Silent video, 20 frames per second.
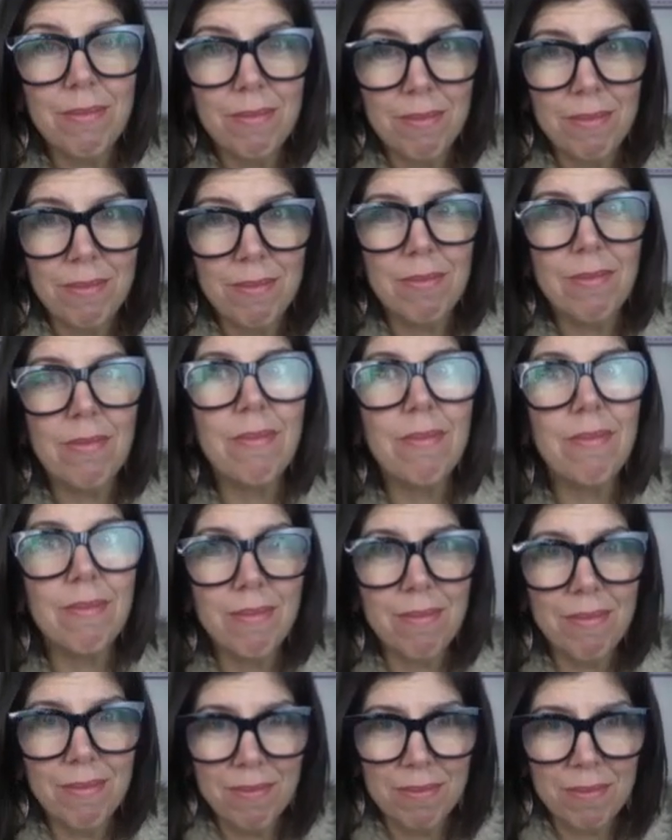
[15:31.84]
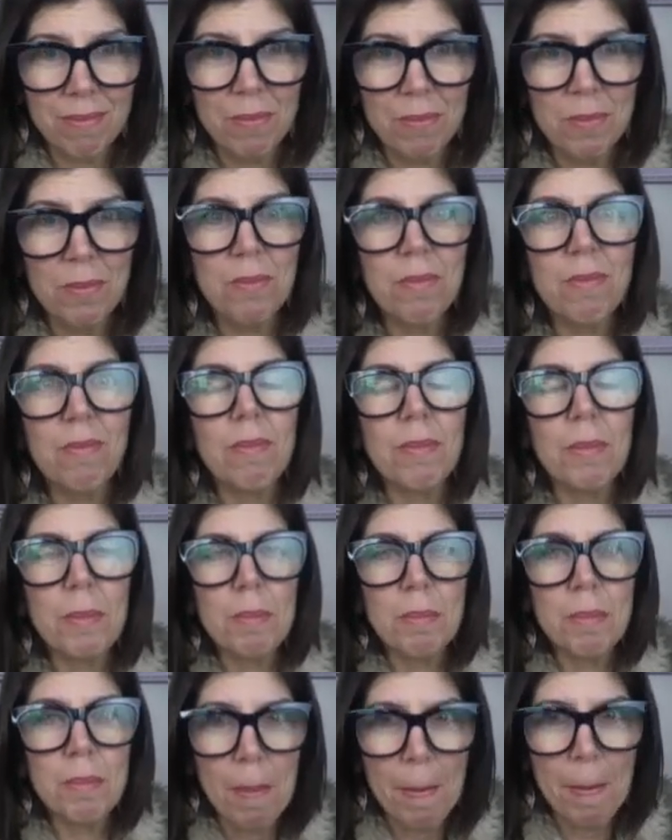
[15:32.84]

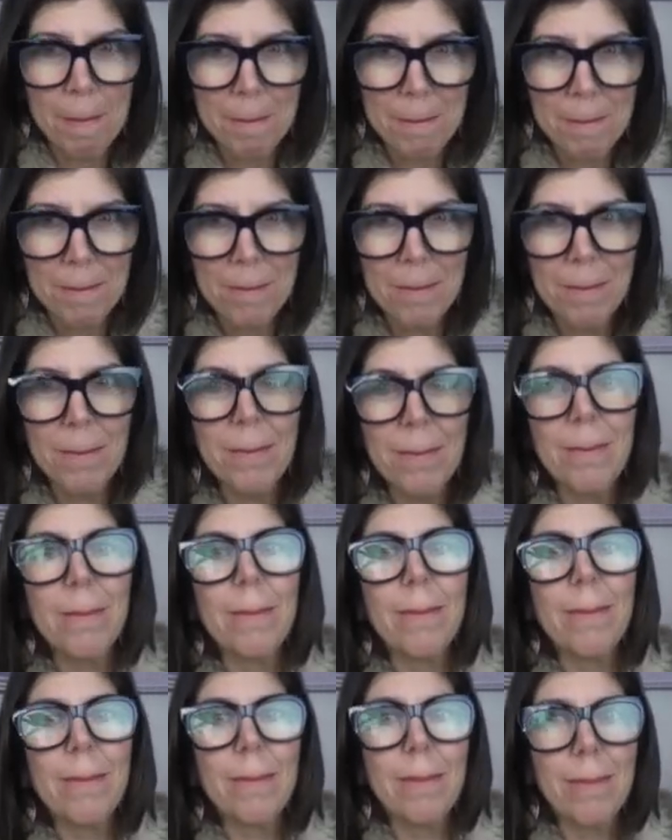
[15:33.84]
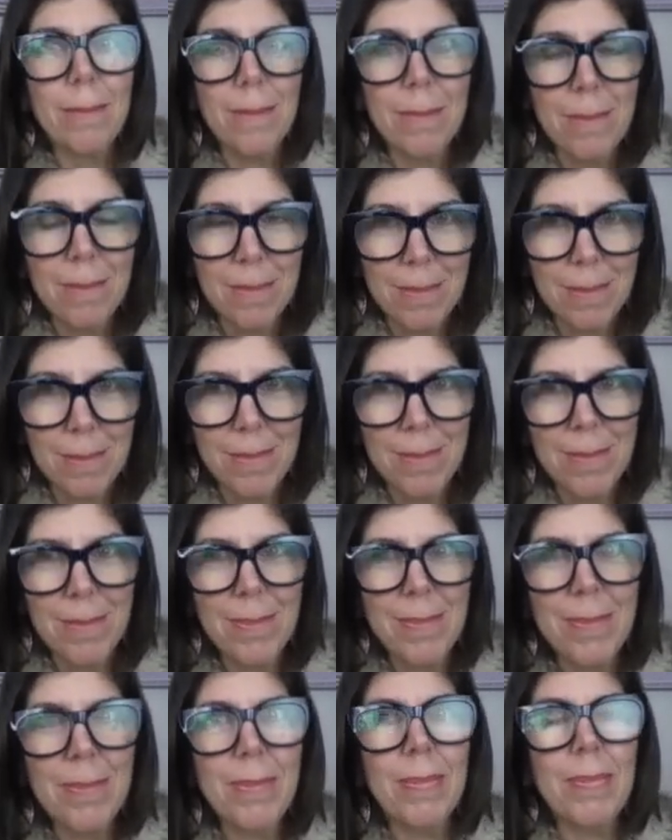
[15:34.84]

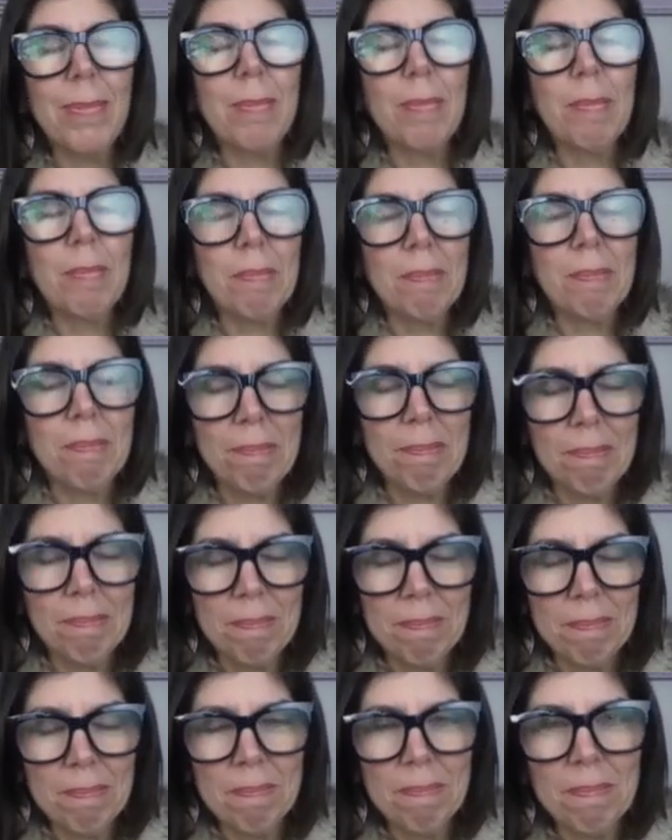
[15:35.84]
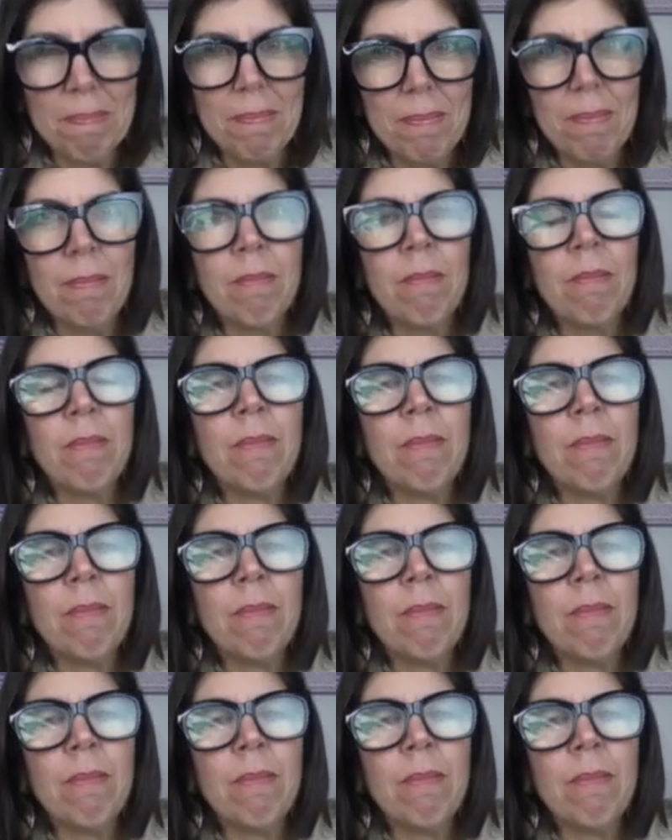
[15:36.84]
No words are spoken by the person on screen.